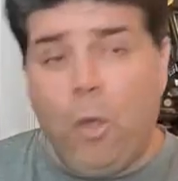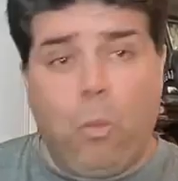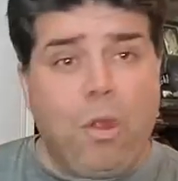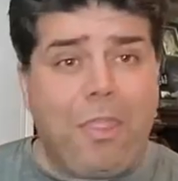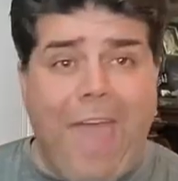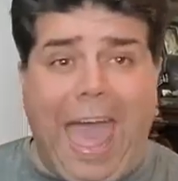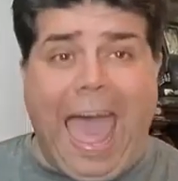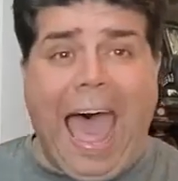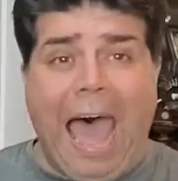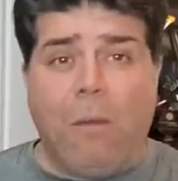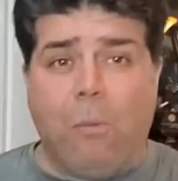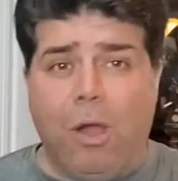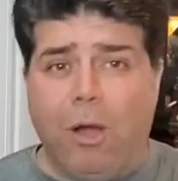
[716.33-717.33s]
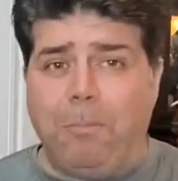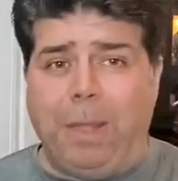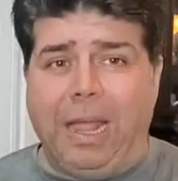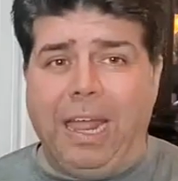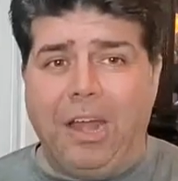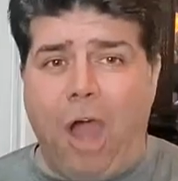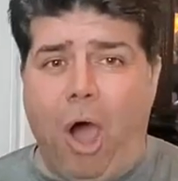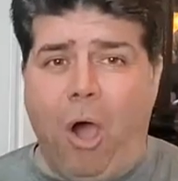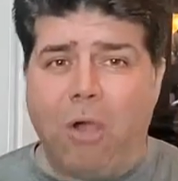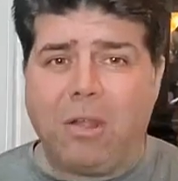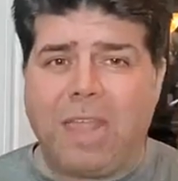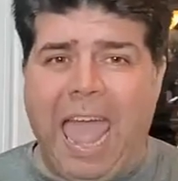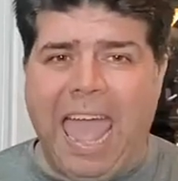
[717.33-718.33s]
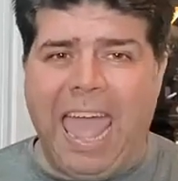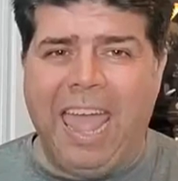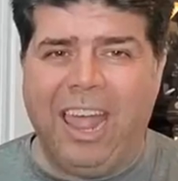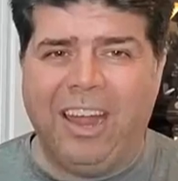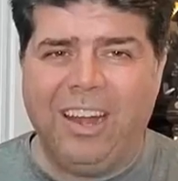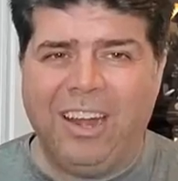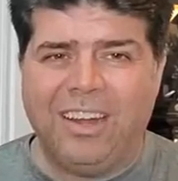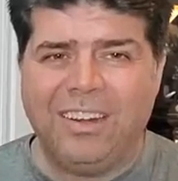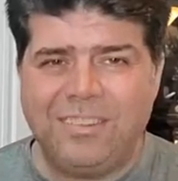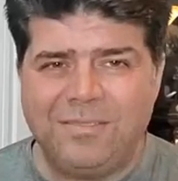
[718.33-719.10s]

where there will be no care,